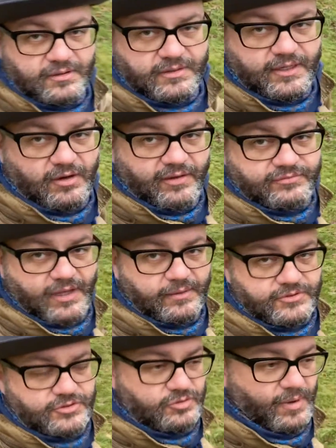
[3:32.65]
They don't have time
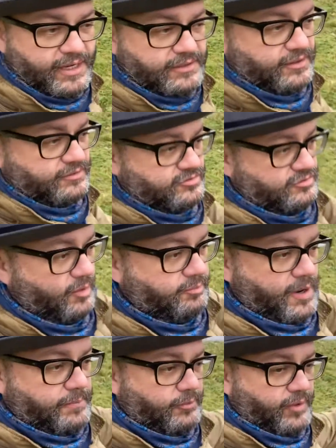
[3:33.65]
to do anything. There's no
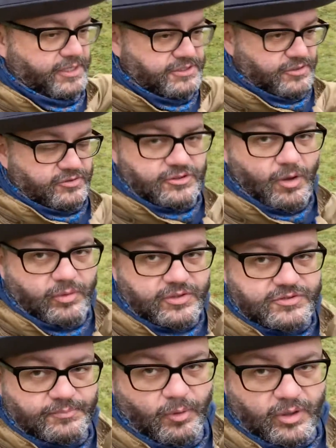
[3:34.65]
preparation. There's no one to
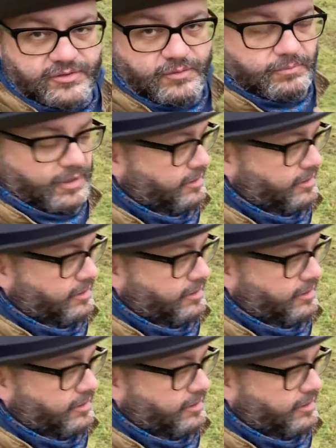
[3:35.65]
support them.